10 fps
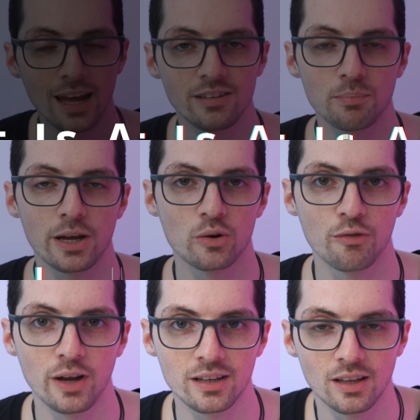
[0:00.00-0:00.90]
As a matter of
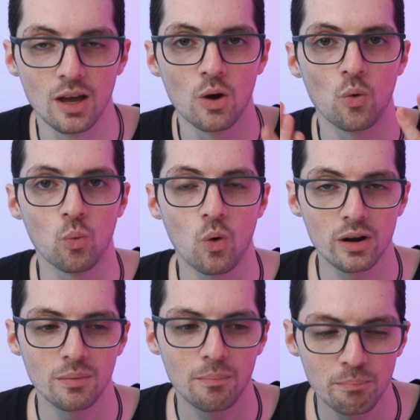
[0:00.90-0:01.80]
fact,
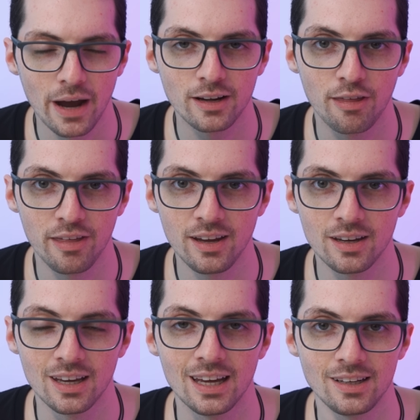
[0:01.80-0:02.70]
one might
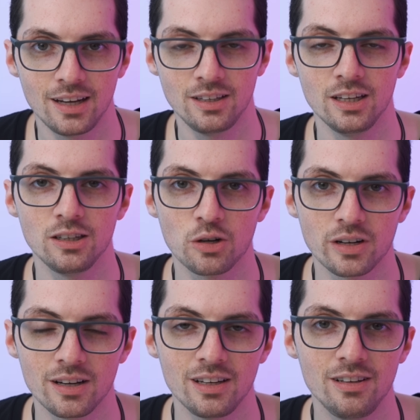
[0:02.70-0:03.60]
think that the
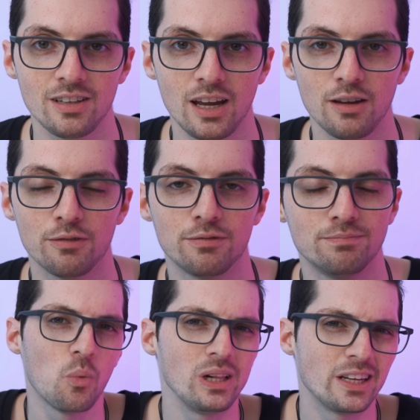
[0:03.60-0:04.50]
internet is a,
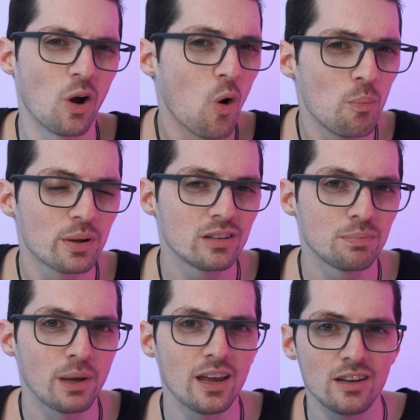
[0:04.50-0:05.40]
well, an open
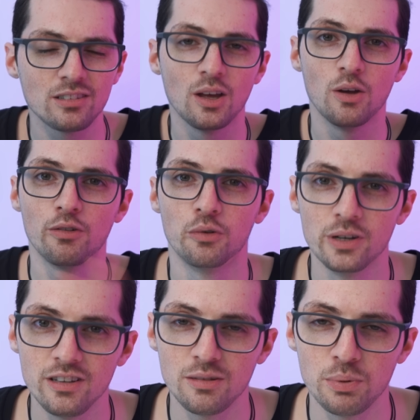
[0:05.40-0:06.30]
space
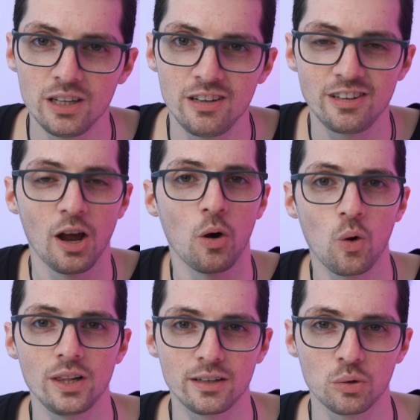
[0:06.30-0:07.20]
free speech,
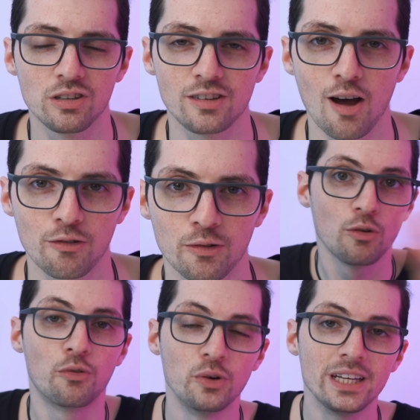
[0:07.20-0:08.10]
all that good stuff,
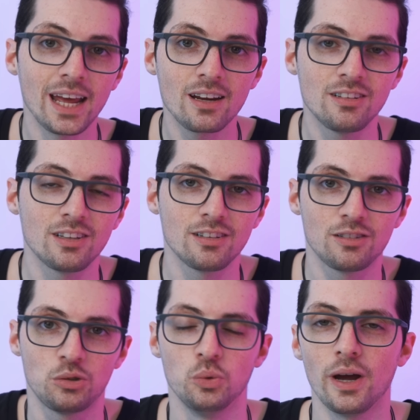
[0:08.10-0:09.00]
free
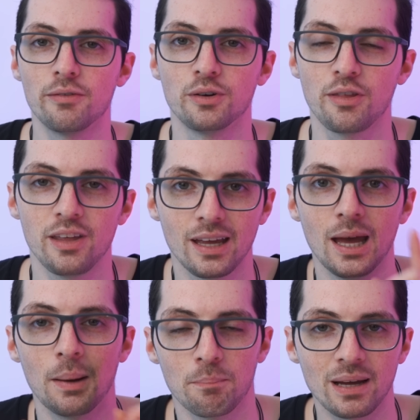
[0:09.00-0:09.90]
access to everything,
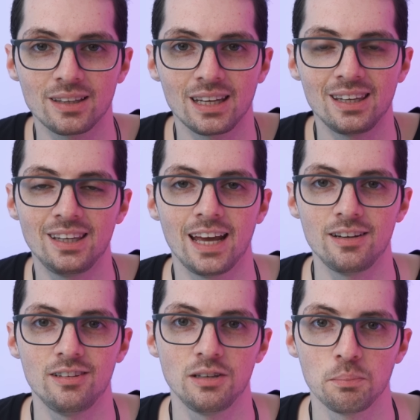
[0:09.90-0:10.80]
but that
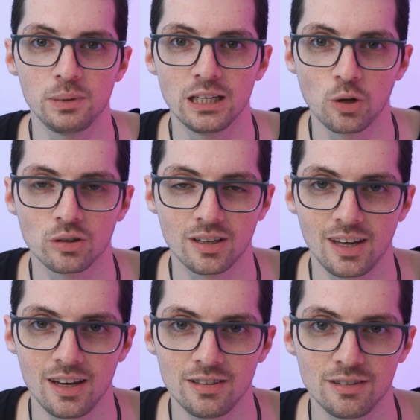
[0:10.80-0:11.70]
is simply not the
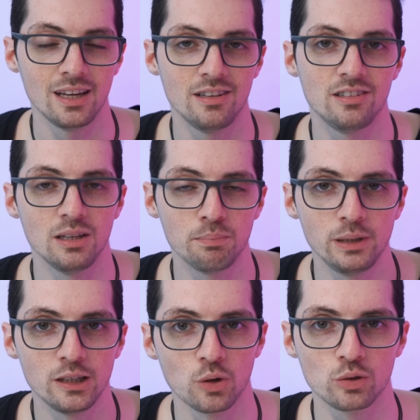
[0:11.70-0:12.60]
case, is
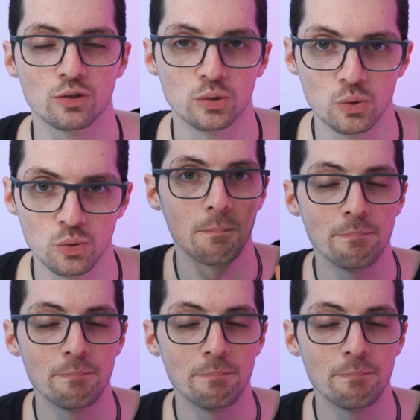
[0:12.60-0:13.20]
simply not true.